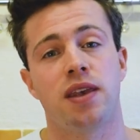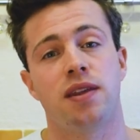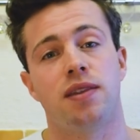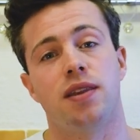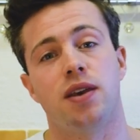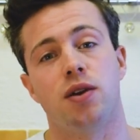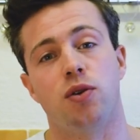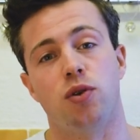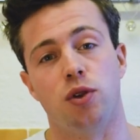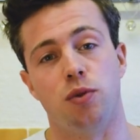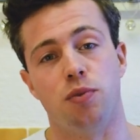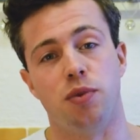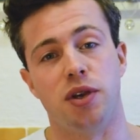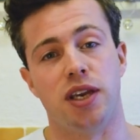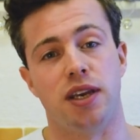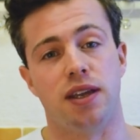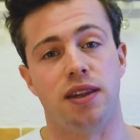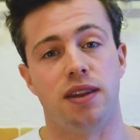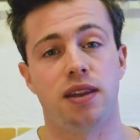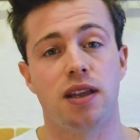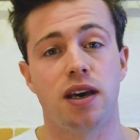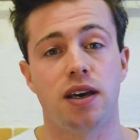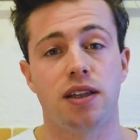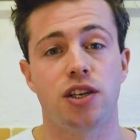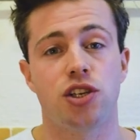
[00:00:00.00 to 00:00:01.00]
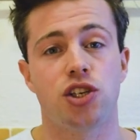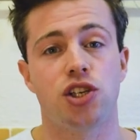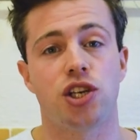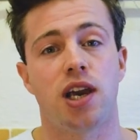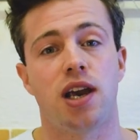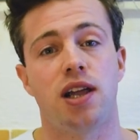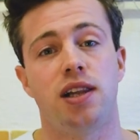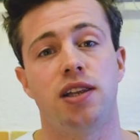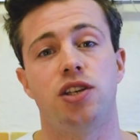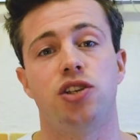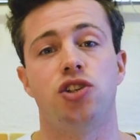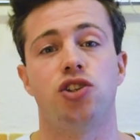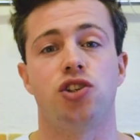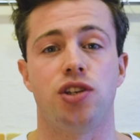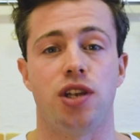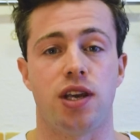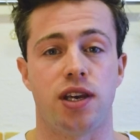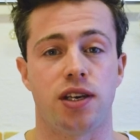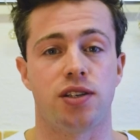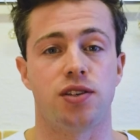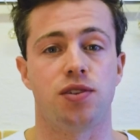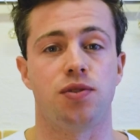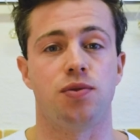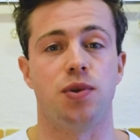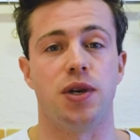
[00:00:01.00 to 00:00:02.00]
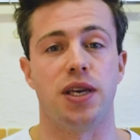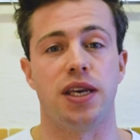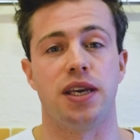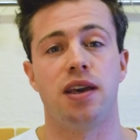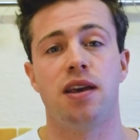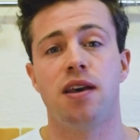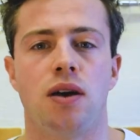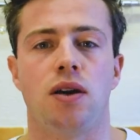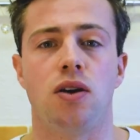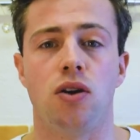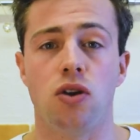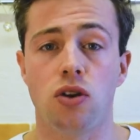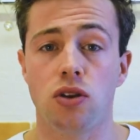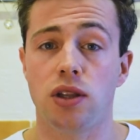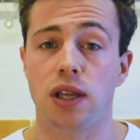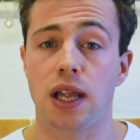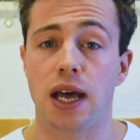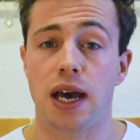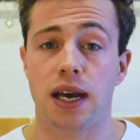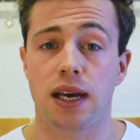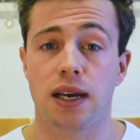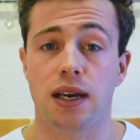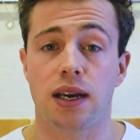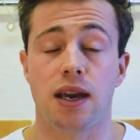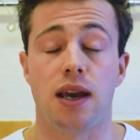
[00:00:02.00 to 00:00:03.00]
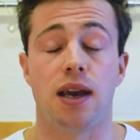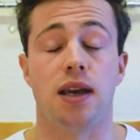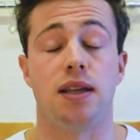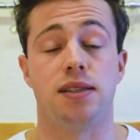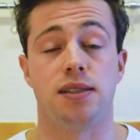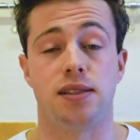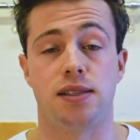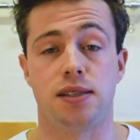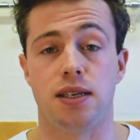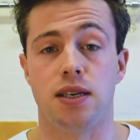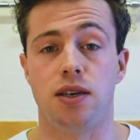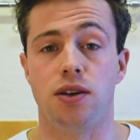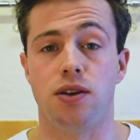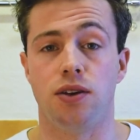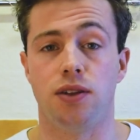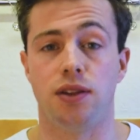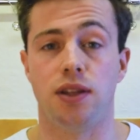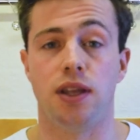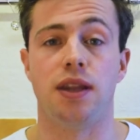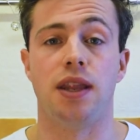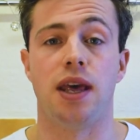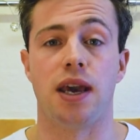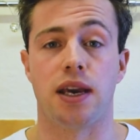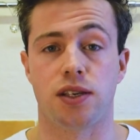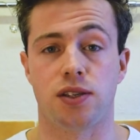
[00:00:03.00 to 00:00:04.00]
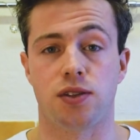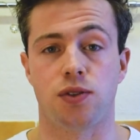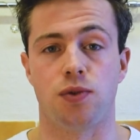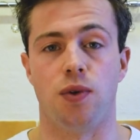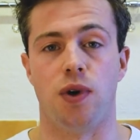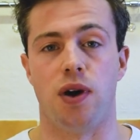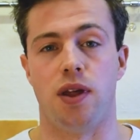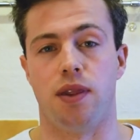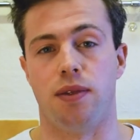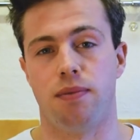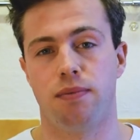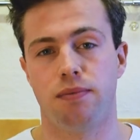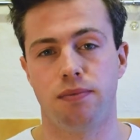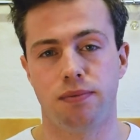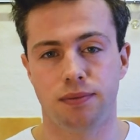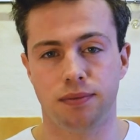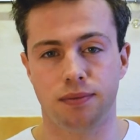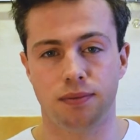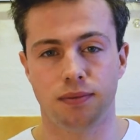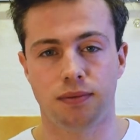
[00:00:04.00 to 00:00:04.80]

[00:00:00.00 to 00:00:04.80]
There will be another challenge next week. Good luck and see you in the next one.